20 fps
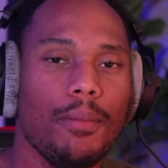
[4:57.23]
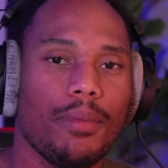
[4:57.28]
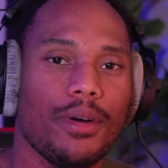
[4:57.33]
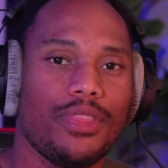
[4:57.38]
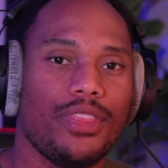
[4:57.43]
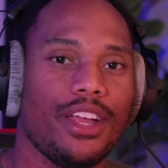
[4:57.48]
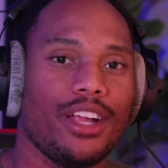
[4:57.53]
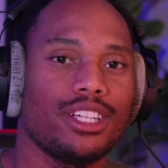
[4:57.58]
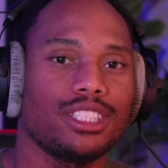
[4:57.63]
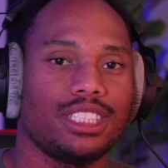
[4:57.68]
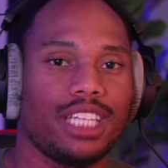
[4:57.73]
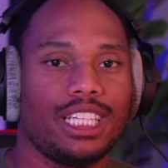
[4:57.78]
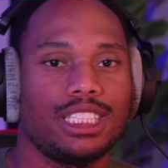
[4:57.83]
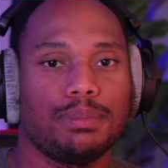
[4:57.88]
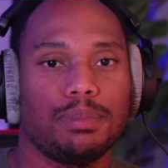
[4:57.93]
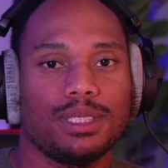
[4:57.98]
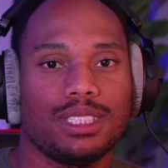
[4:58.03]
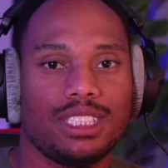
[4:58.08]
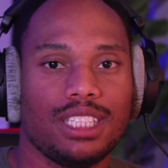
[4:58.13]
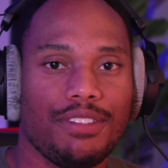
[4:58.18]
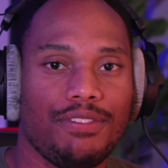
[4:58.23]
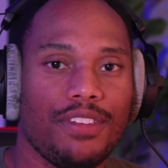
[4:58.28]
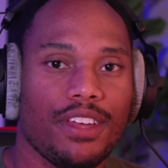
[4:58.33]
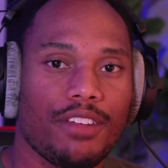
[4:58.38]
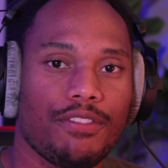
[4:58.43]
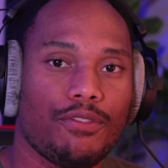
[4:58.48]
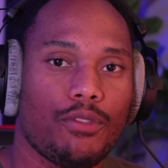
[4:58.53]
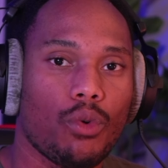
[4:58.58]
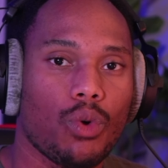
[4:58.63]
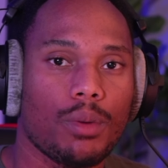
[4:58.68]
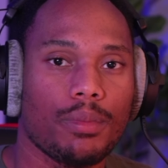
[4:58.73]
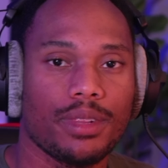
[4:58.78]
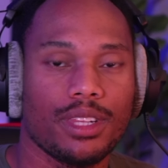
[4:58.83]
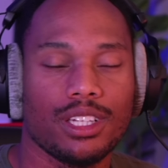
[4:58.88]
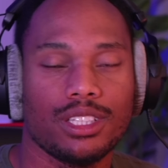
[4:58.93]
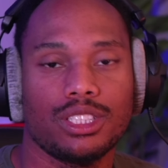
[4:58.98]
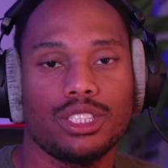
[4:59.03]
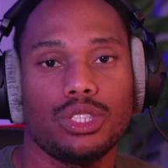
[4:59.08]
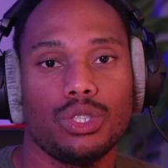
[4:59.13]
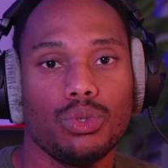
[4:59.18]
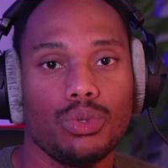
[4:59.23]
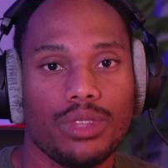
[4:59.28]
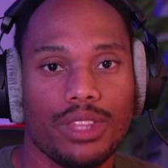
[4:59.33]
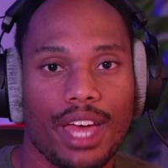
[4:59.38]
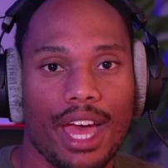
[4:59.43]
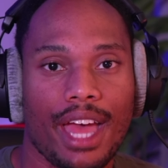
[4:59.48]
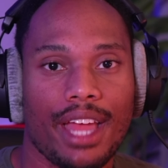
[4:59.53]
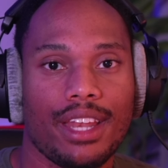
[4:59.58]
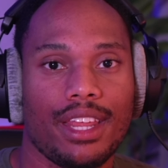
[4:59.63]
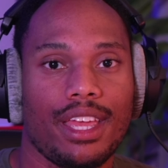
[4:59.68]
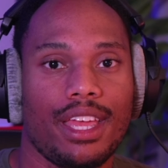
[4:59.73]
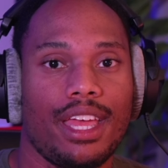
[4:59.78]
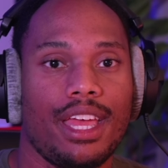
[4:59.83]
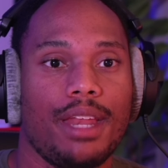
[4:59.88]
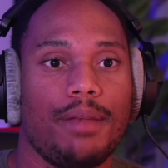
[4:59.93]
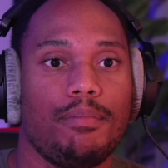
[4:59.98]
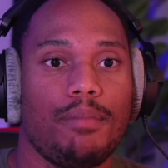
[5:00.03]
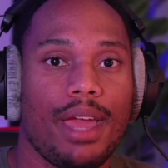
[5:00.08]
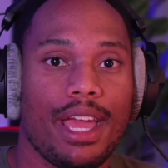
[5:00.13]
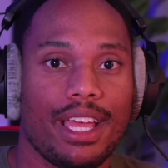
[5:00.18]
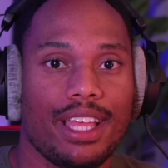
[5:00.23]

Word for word: But there's a specific formula to that in